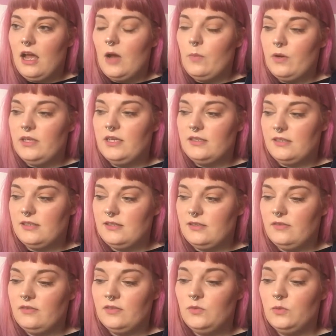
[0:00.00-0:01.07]
I want you to
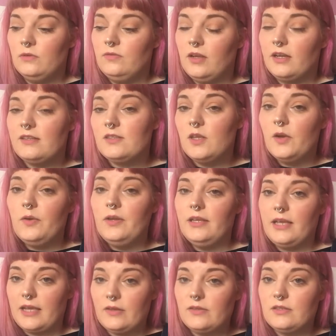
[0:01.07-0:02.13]
so, sort of like slowly
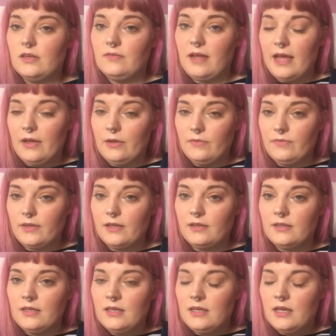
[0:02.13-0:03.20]
get yourself out of it.
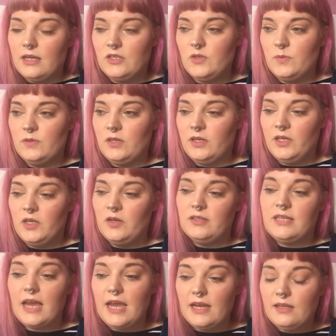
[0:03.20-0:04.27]
And she was like, you know,
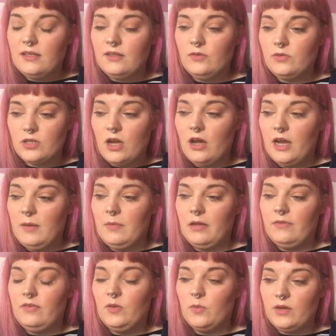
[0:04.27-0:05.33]
take your time. Like
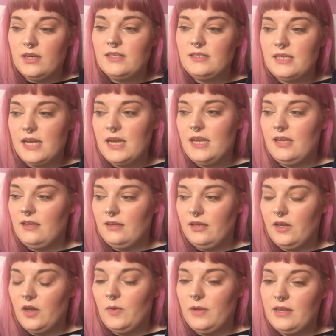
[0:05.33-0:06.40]
if you want to stay, you
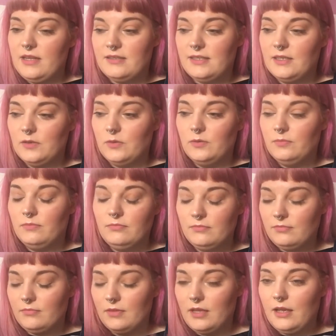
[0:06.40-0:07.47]
know, in this little
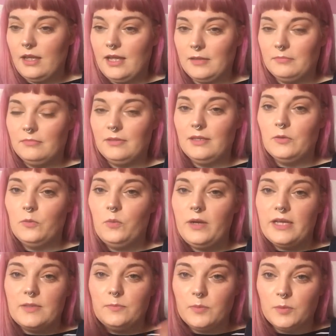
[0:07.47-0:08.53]
um, little
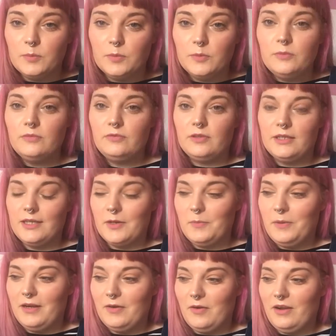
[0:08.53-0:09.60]
weird bubble for a little
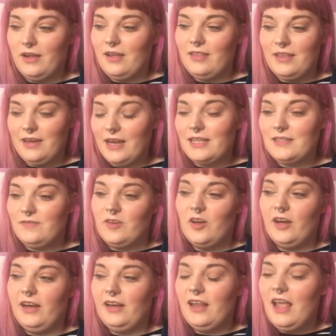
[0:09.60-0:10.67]
bit longer, then that's
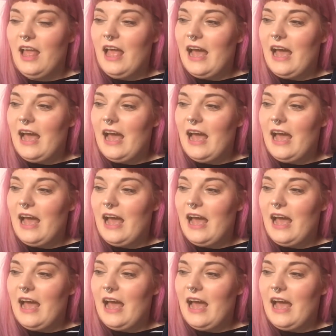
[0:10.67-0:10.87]
fine.